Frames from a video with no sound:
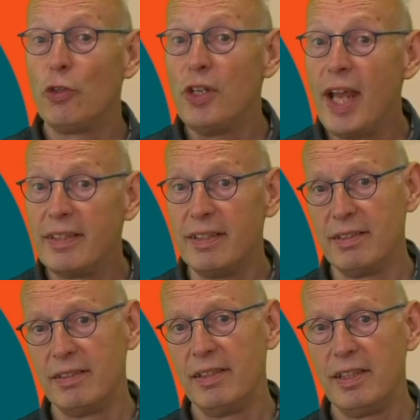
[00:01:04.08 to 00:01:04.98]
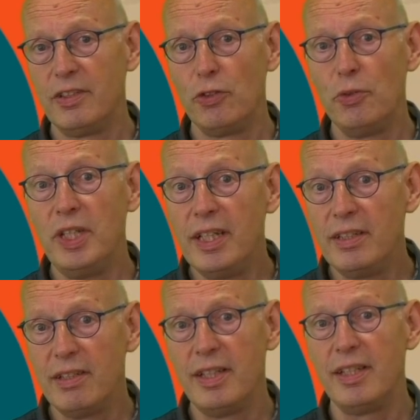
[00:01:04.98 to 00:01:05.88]
connected, so the
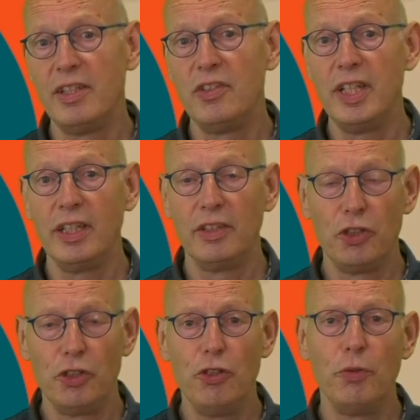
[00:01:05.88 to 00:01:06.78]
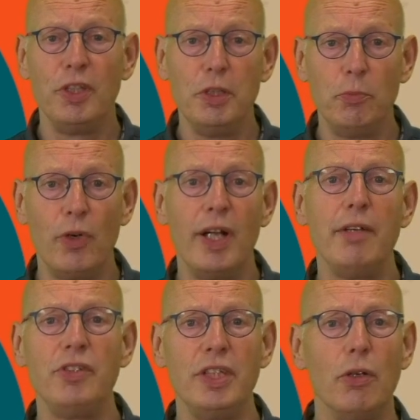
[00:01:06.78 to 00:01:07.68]
internet is there, security,
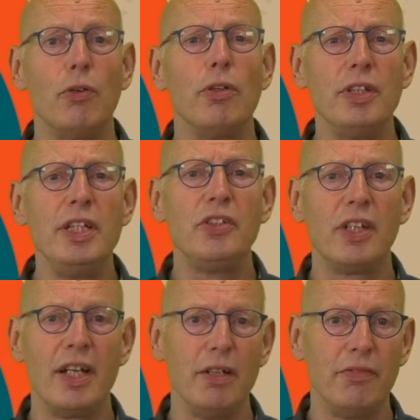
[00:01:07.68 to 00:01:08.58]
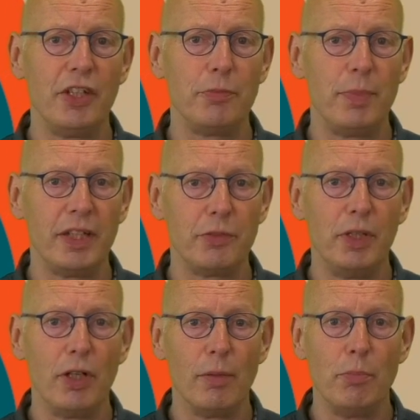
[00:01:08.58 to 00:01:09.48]
privacy, all these kind of aspects
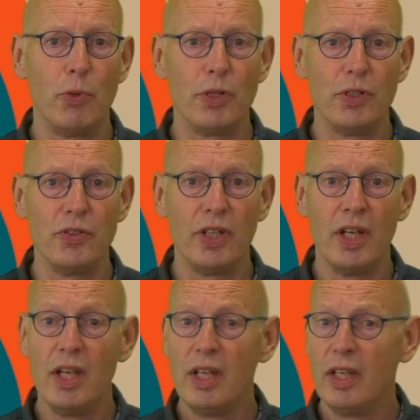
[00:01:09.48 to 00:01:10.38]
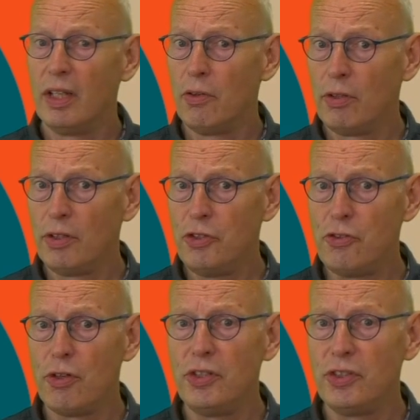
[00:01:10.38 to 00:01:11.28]
become important. And all the
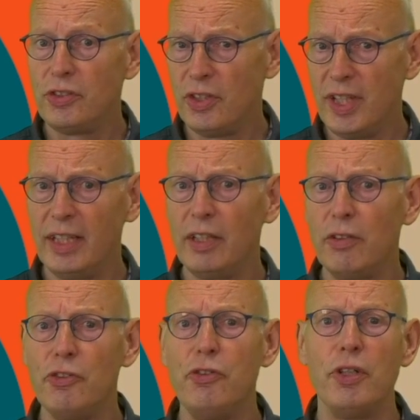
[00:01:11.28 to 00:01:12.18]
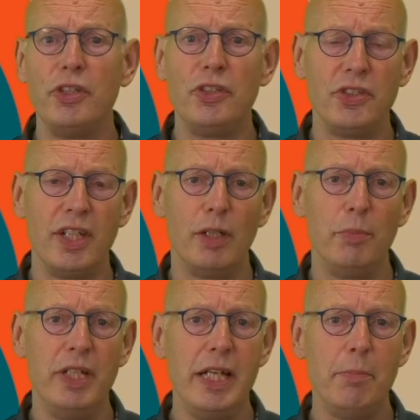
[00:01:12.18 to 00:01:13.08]
choices, the technical choices that are
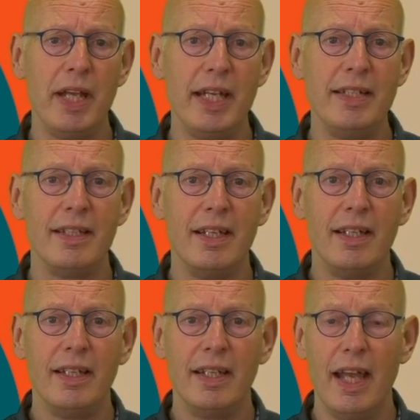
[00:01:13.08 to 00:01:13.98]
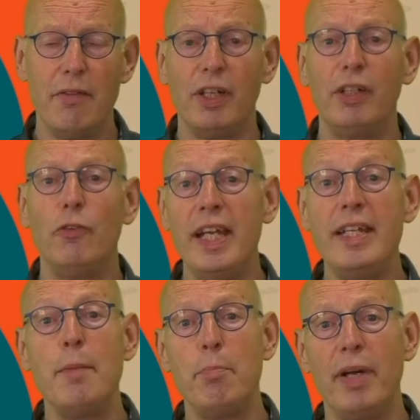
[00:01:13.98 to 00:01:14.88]
being made have a
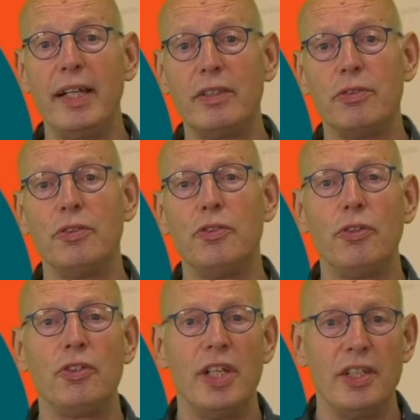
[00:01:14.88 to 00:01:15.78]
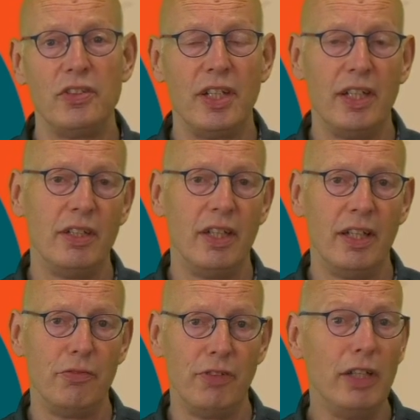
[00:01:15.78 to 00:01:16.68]
great impact on the success and
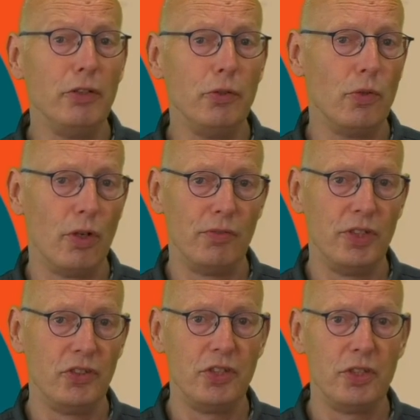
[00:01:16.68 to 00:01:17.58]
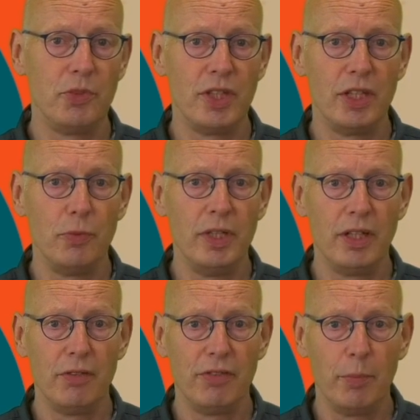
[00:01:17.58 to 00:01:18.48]
the value of the systems that we
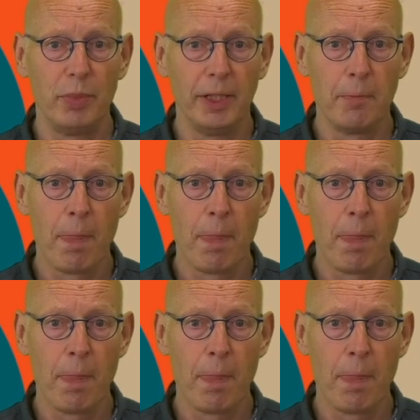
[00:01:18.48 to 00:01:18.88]
are developing.